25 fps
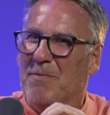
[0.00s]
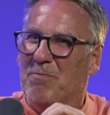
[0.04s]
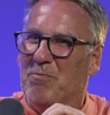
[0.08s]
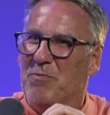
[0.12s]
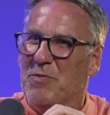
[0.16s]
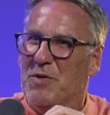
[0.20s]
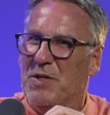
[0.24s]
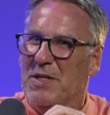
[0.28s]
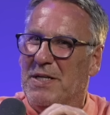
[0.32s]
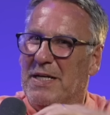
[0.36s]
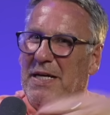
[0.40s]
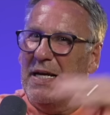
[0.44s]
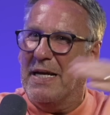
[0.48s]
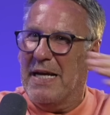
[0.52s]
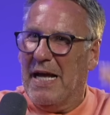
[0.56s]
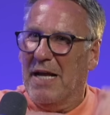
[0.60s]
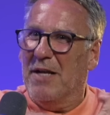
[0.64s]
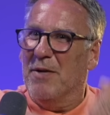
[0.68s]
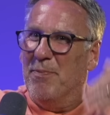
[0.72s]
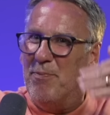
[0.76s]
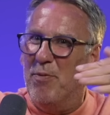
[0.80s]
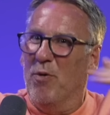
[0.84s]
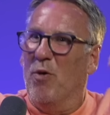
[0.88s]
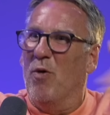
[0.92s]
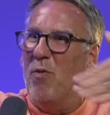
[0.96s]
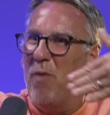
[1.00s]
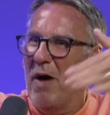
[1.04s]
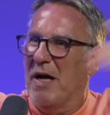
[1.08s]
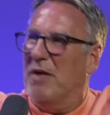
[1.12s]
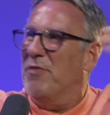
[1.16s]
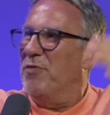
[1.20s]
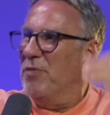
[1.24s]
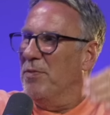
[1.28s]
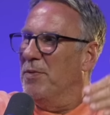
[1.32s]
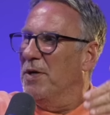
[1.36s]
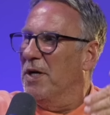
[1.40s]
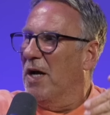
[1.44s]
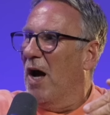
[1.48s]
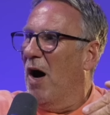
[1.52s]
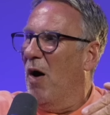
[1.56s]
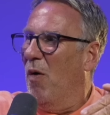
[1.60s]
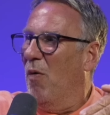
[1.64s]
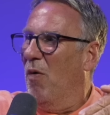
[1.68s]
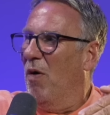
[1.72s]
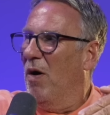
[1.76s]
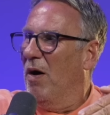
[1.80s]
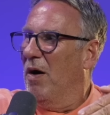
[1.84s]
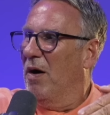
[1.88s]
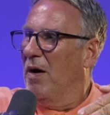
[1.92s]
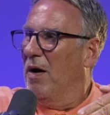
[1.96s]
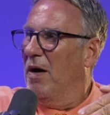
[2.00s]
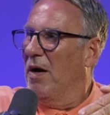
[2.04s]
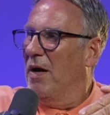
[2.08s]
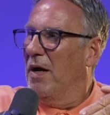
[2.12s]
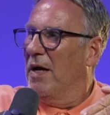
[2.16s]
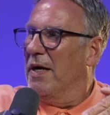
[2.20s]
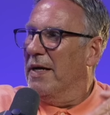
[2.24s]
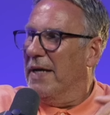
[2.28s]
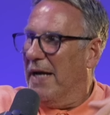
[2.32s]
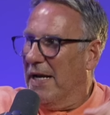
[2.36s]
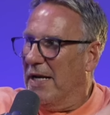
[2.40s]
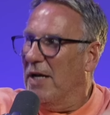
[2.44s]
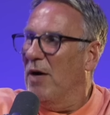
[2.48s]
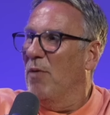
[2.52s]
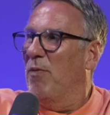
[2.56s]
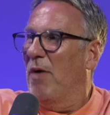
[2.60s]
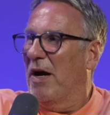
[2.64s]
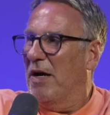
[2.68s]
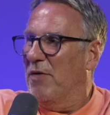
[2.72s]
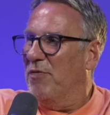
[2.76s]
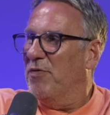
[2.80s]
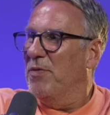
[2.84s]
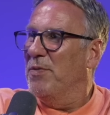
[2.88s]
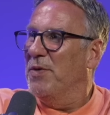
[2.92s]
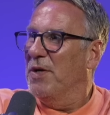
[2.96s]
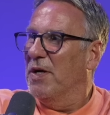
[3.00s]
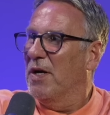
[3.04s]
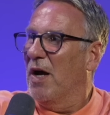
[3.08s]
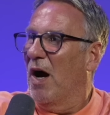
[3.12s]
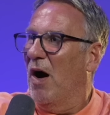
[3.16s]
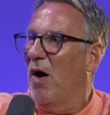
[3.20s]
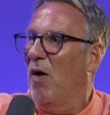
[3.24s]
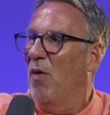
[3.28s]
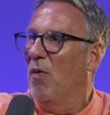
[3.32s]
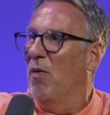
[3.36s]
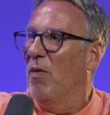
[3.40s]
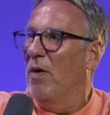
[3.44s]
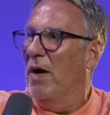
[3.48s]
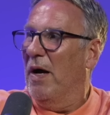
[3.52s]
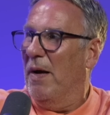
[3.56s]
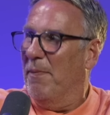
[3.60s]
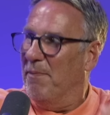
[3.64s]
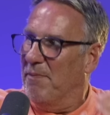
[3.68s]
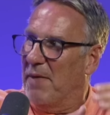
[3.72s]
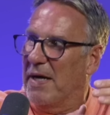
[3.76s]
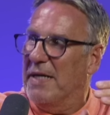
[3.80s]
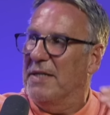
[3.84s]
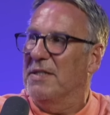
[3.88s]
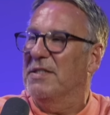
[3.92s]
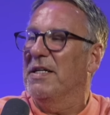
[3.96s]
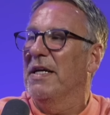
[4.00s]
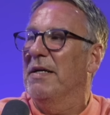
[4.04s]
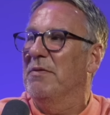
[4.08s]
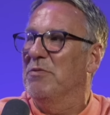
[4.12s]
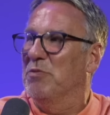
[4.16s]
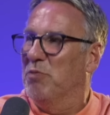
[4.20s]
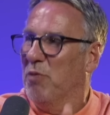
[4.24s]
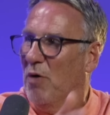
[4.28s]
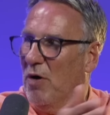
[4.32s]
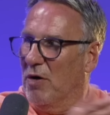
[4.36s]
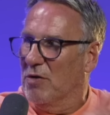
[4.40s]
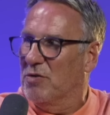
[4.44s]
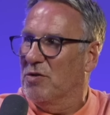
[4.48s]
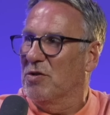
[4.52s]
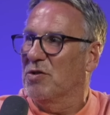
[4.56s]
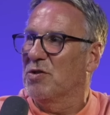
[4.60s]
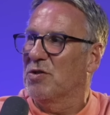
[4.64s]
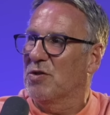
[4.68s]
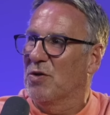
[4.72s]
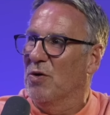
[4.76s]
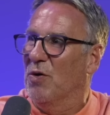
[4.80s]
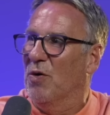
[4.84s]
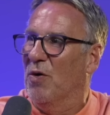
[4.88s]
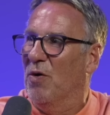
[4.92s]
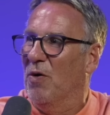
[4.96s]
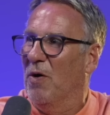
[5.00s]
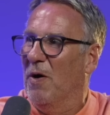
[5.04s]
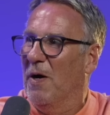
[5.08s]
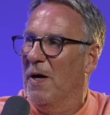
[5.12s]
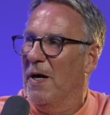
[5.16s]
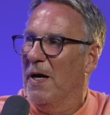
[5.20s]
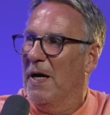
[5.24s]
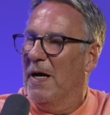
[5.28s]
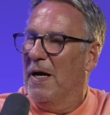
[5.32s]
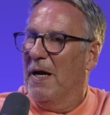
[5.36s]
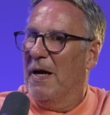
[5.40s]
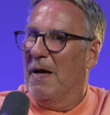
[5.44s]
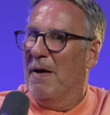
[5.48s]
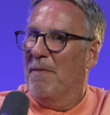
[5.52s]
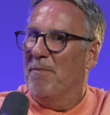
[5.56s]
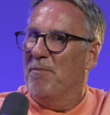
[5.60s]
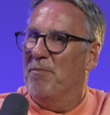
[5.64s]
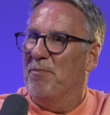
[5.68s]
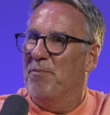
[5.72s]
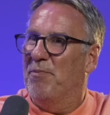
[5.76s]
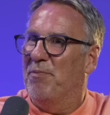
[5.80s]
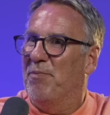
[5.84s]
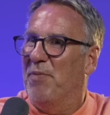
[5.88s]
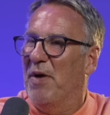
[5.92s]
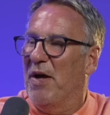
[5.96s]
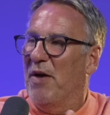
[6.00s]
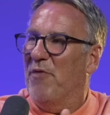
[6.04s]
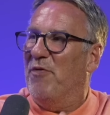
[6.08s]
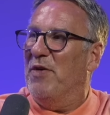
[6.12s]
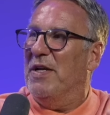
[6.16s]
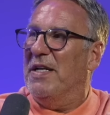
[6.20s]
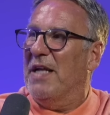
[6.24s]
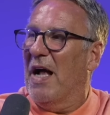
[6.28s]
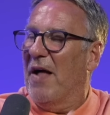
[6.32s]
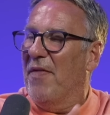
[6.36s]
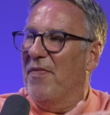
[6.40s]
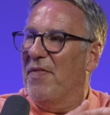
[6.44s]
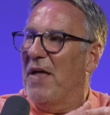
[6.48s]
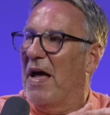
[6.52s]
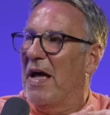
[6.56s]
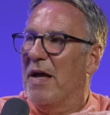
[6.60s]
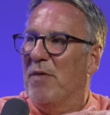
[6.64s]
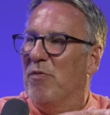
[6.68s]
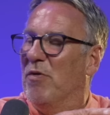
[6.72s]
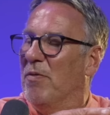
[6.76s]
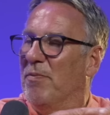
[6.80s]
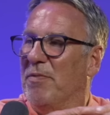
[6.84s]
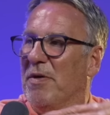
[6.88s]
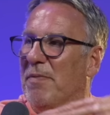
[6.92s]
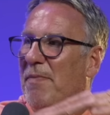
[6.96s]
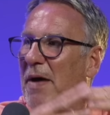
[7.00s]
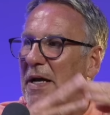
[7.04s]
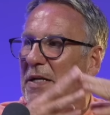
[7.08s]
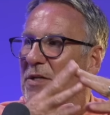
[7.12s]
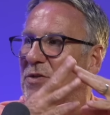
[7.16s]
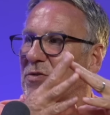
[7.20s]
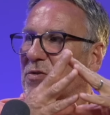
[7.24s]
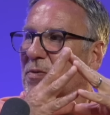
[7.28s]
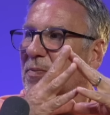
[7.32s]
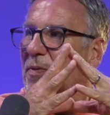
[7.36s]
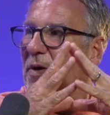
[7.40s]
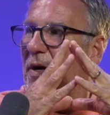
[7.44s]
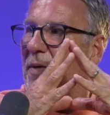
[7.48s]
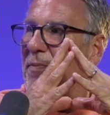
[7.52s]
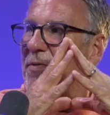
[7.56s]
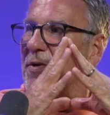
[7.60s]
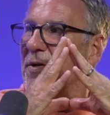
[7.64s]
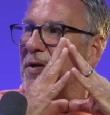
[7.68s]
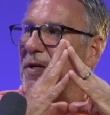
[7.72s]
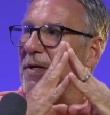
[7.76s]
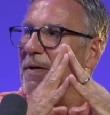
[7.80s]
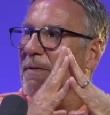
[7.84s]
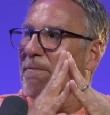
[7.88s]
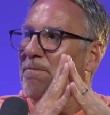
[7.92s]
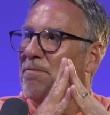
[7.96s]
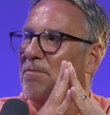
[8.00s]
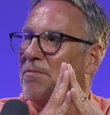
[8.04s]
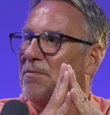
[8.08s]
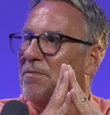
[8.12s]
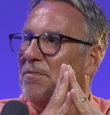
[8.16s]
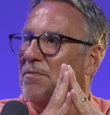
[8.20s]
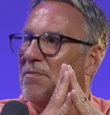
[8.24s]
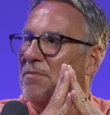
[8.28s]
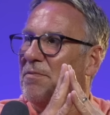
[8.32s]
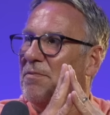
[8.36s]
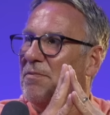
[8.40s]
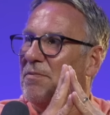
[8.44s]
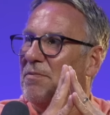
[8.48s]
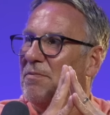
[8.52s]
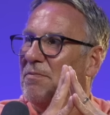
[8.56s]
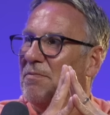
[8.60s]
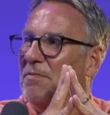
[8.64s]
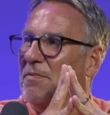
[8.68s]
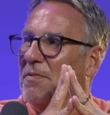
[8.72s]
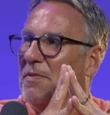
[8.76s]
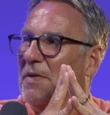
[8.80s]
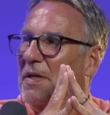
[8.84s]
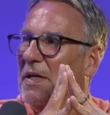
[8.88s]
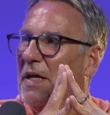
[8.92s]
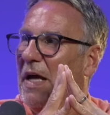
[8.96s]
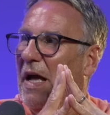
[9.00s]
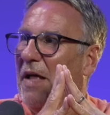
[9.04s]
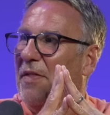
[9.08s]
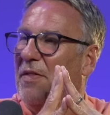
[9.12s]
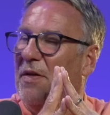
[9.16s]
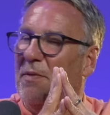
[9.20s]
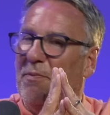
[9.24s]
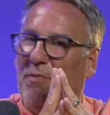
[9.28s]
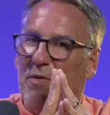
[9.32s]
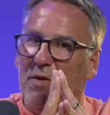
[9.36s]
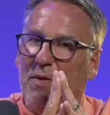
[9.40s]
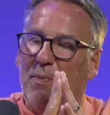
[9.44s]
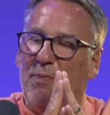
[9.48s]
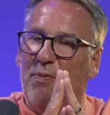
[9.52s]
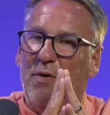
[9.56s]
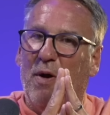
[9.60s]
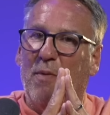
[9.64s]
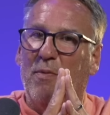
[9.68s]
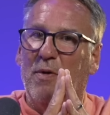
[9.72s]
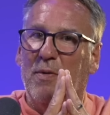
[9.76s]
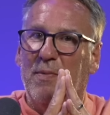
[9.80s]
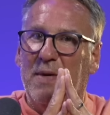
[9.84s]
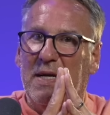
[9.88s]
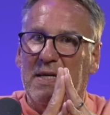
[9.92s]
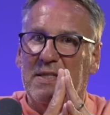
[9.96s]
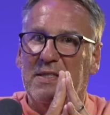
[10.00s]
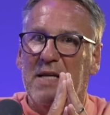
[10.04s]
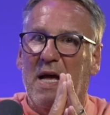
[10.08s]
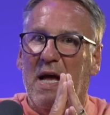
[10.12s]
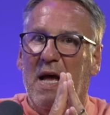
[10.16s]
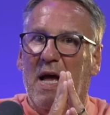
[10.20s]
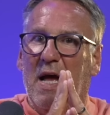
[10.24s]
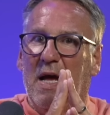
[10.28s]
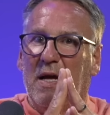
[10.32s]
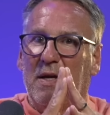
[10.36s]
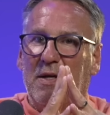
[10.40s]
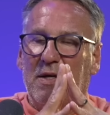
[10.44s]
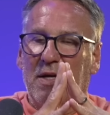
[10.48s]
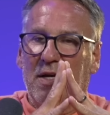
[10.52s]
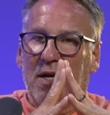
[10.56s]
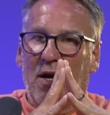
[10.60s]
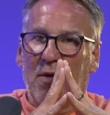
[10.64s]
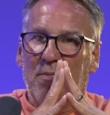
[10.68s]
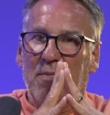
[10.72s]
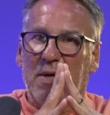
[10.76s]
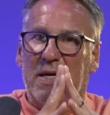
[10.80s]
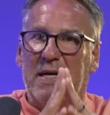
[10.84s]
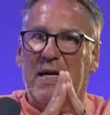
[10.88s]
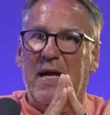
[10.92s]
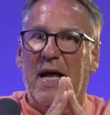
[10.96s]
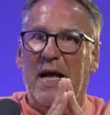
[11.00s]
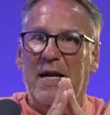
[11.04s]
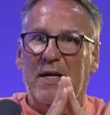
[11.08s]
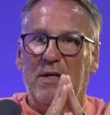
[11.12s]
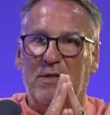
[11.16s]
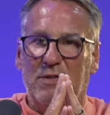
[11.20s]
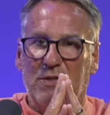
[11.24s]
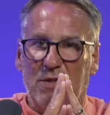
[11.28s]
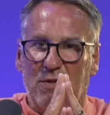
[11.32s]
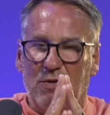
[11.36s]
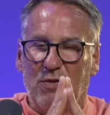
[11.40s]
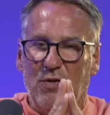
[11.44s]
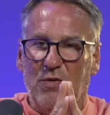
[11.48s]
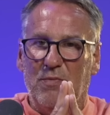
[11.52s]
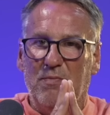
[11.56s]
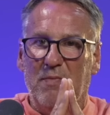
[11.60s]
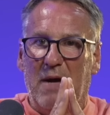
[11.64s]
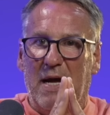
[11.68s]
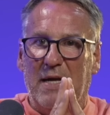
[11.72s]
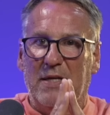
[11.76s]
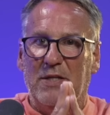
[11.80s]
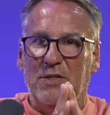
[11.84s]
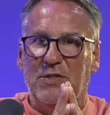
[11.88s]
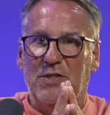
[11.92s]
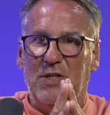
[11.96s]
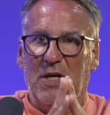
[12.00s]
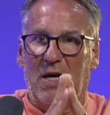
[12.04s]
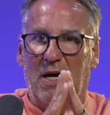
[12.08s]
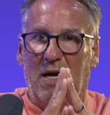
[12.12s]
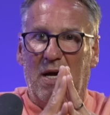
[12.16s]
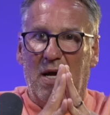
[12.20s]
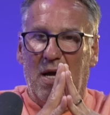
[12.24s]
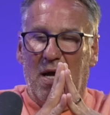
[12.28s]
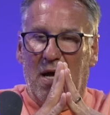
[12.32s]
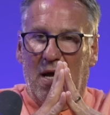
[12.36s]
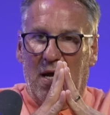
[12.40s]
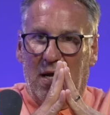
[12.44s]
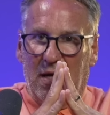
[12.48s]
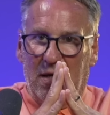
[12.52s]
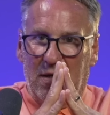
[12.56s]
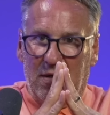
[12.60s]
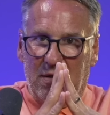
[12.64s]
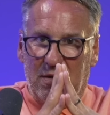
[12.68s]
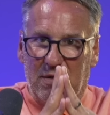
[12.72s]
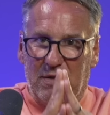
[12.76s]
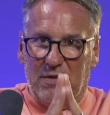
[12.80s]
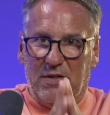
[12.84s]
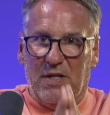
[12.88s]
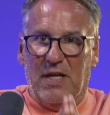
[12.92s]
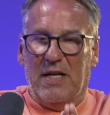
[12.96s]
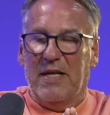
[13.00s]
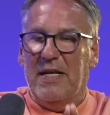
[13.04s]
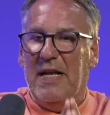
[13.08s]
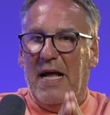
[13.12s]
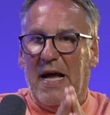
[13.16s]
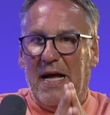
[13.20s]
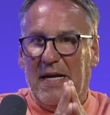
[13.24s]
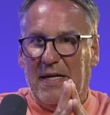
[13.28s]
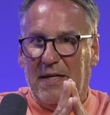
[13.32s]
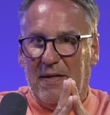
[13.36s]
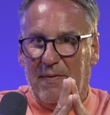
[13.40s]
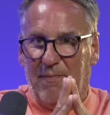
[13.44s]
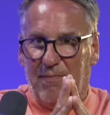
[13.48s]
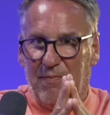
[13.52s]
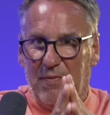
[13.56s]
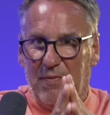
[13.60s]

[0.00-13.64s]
you need to get the ball away from your goal. Get it away from your goal and make teams work to score. But if he'd done that, he wouldn't be manager of Bayern Munich. And the problem is, you know, McKenna's a good manager. The lad,